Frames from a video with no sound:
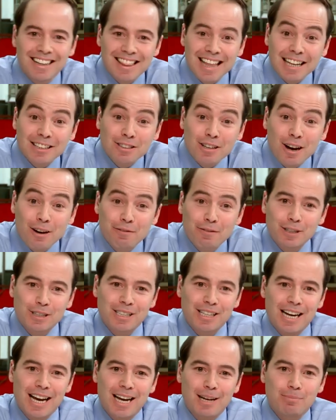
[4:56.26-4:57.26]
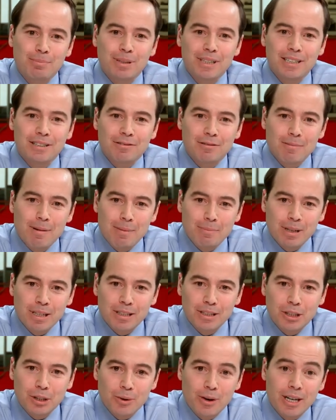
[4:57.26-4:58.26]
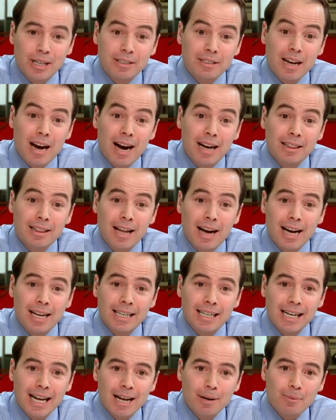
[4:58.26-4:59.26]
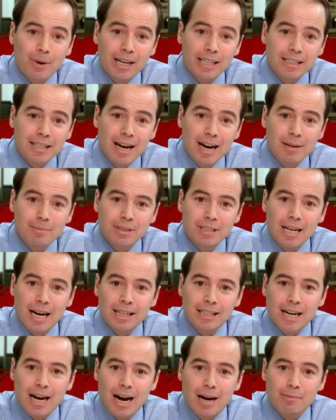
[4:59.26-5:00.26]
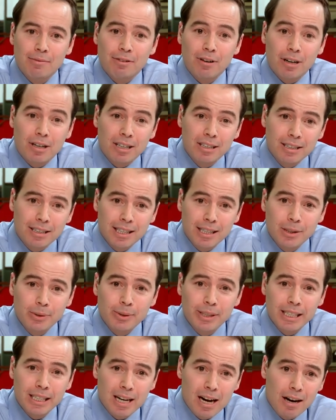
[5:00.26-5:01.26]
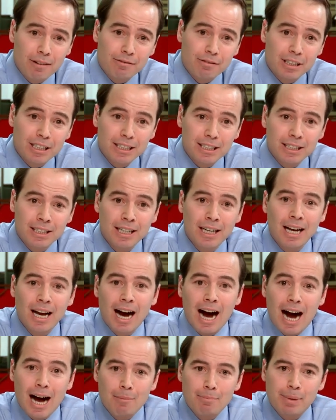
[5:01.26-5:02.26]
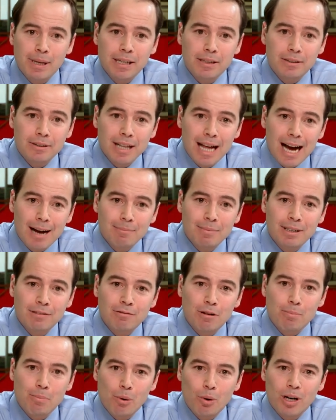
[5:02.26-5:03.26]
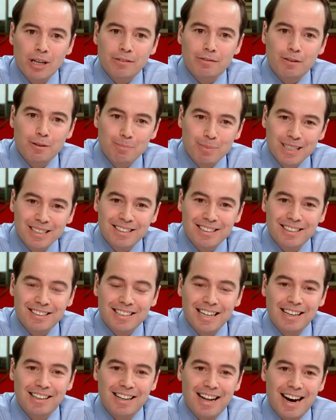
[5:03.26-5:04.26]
That's all for today. Please remember to join us online at nytimes.com for our continuing coverage. I'm Peter Lattman reporting for Business Day